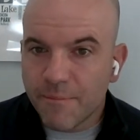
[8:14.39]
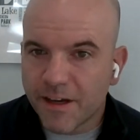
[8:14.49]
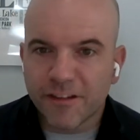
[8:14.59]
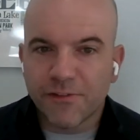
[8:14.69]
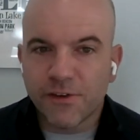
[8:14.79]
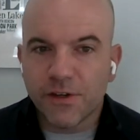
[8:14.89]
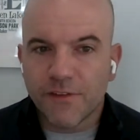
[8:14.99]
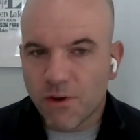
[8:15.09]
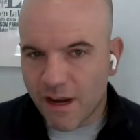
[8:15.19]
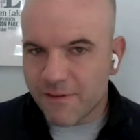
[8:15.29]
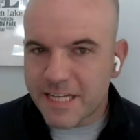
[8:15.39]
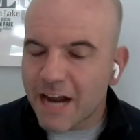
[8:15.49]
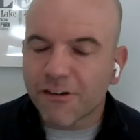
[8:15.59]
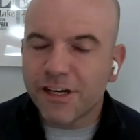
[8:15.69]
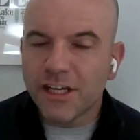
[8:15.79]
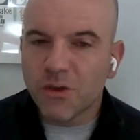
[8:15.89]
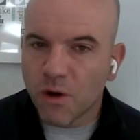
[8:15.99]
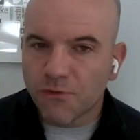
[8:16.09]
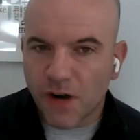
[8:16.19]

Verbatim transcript: because if you, if you don't have integrity, you won't